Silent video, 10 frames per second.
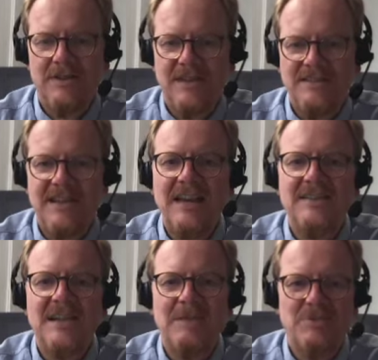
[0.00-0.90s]
there's
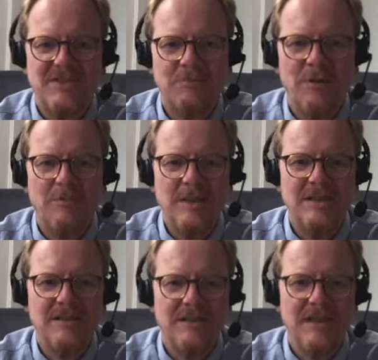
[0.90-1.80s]
99%
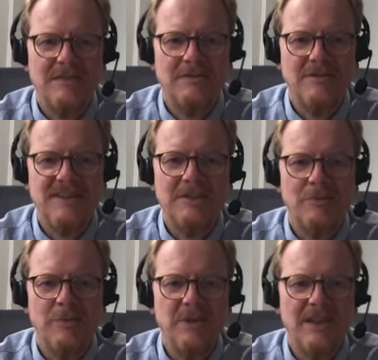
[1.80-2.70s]
probability that the result
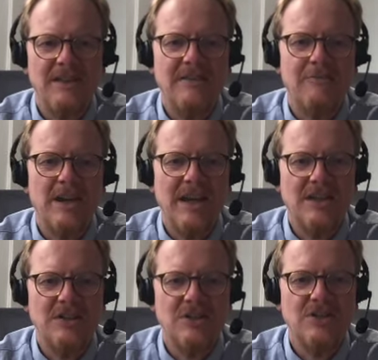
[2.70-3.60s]
will be in the
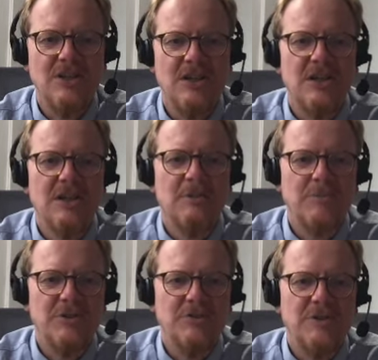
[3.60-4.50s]
range
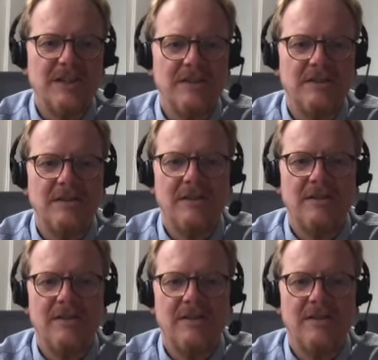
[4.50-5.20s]
between